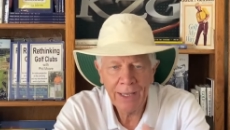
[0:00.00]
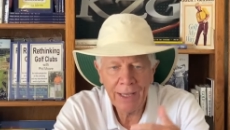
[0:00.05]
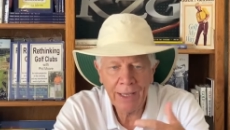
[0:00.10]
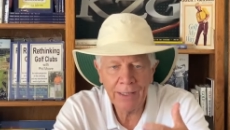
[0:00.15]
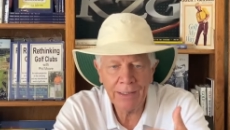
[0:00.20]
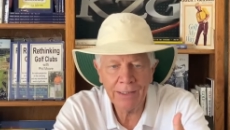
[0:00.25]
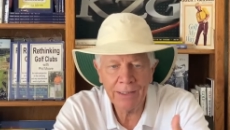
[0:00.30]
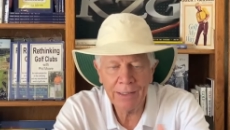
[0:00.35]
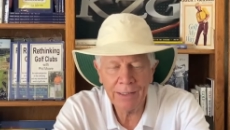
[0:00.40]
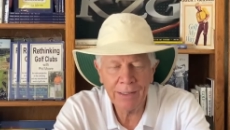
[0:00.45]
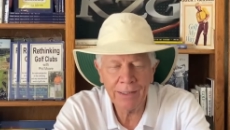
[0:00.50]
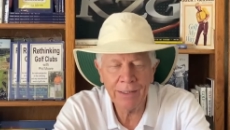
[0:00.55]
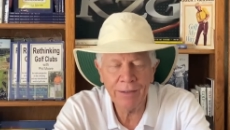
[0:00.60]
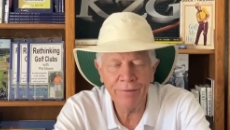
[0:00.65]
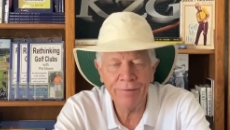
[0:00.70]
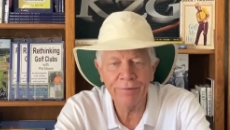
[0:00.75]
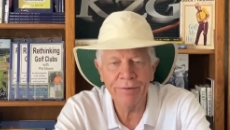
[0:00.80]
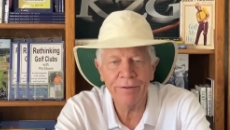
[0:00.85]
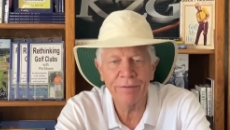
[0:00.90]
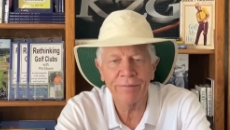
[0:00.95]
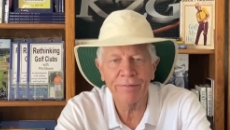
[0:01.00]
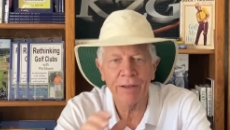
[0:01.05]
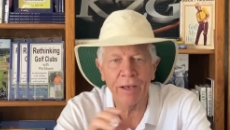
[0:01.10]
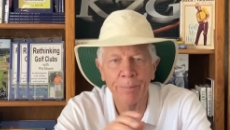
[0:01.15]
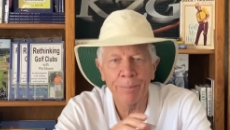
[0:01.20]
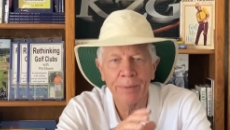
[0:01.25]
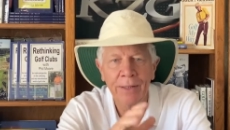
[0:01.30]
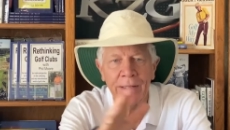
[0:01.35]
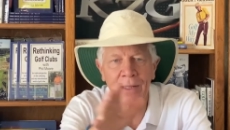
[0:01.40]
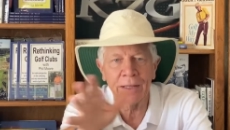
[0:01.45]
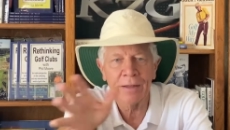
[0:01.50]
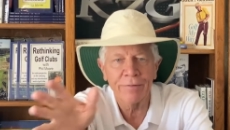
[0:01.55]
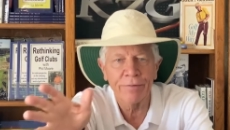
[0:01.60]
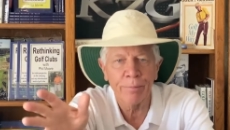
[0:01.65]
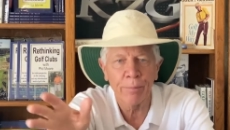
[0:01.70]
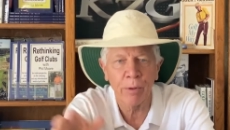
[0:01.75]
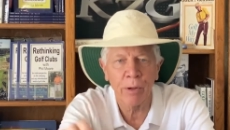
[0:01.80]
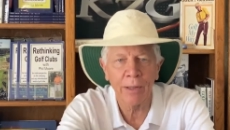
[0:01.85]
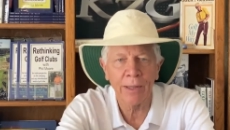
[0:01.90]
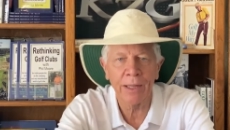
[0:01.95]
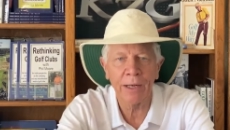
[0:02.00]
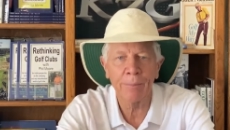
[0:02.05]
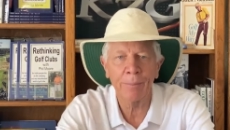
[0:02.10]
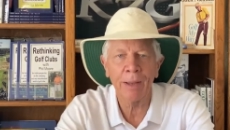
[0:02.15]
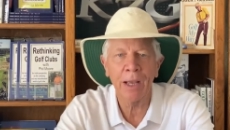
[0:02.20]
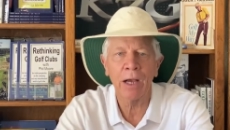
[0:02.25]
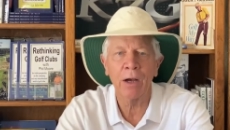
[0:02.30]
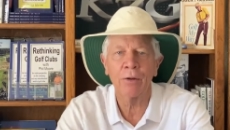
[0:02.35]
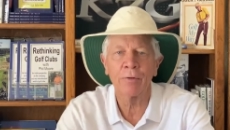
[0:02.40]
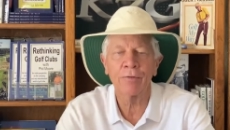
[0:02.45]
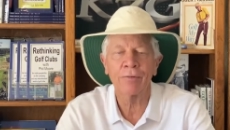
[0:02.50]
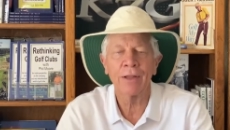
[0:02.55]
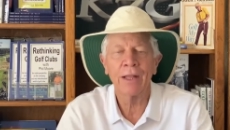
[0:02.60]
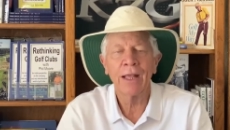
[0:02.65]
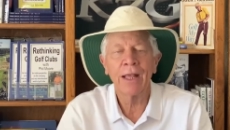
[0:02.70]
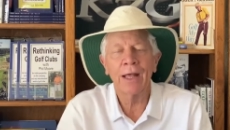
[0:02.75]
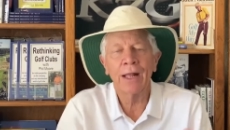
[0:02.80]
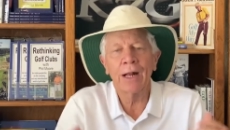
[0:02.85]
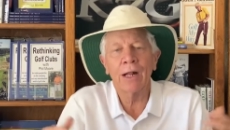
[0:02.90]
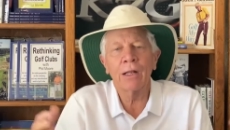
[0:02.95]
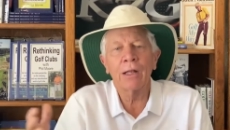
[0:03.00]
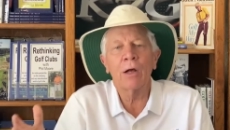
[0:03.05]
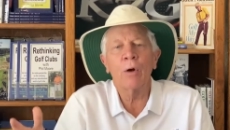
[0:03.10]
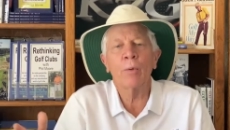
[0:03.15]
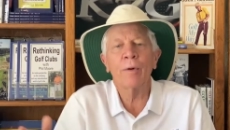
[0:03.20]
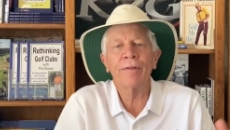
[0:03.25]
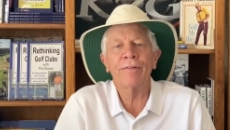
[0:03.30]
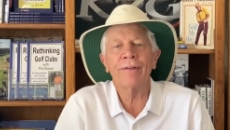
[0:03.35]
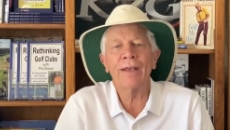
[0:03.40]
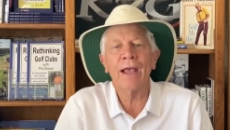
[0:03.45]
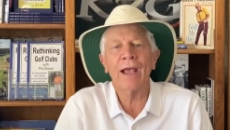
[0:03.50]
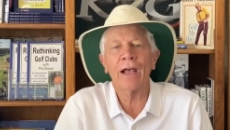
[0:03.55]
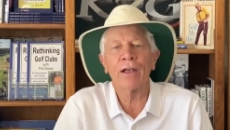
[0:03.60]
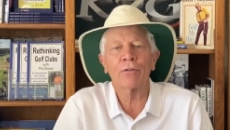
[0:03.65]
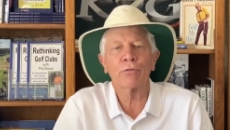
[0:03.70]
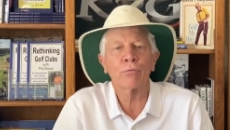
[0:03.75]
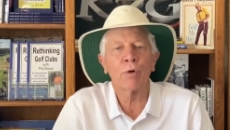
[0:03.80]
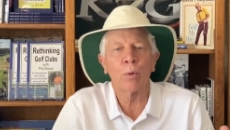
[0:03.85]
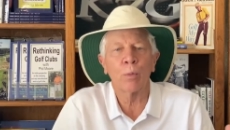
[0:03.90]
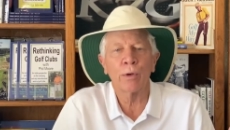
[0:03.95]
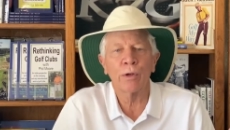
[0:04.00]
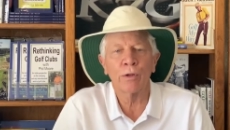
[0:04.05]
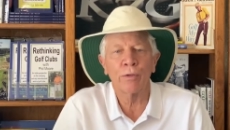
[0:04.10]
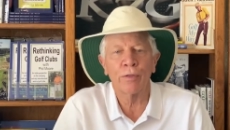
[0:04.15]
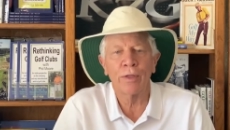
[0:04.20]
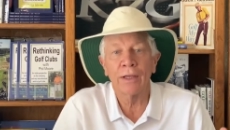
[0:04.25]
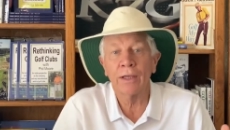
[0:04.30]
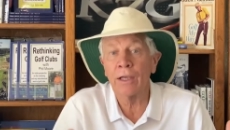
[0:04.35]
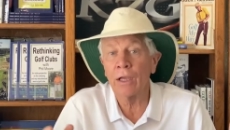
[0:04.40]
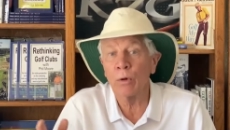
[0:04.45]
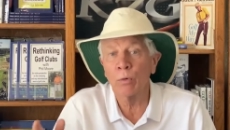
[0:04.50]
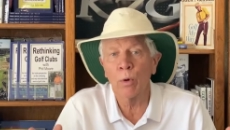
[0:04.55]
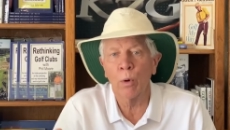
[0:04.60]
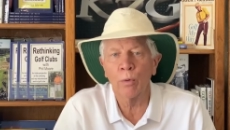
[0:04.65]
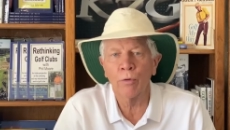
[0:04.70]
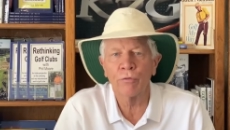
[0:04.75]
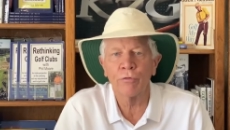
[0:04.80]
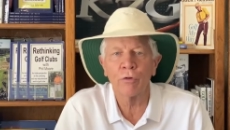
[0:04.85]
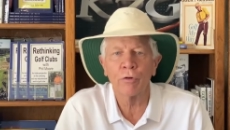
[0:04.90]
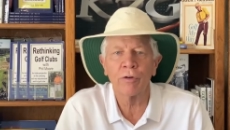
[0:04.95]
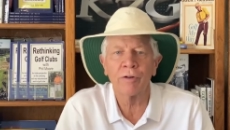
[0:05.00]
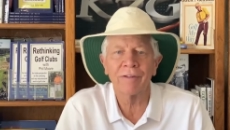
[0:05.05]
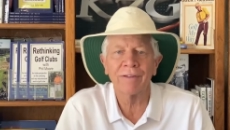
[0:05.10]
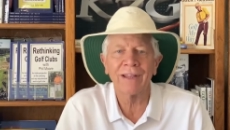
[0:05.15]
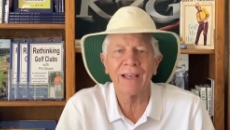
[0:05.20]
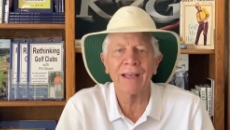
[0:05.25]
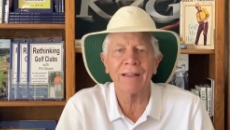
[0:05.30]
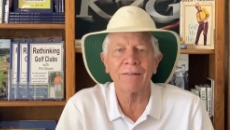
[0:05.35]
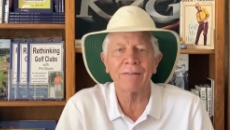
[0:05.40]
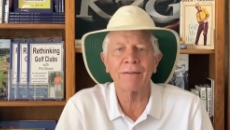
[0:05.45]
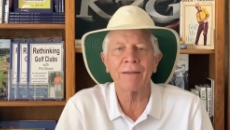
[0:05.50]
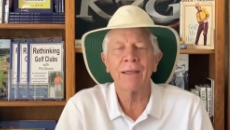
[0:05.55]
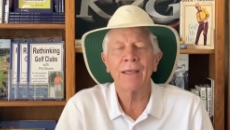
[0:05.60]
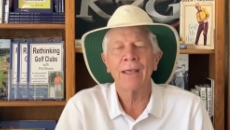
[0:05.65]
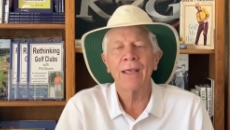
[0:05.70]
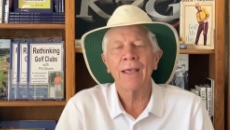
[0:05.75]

And he, he sits up and he hits the ball out of bounds. And I'll always ask, what were you thinking? What was your intent?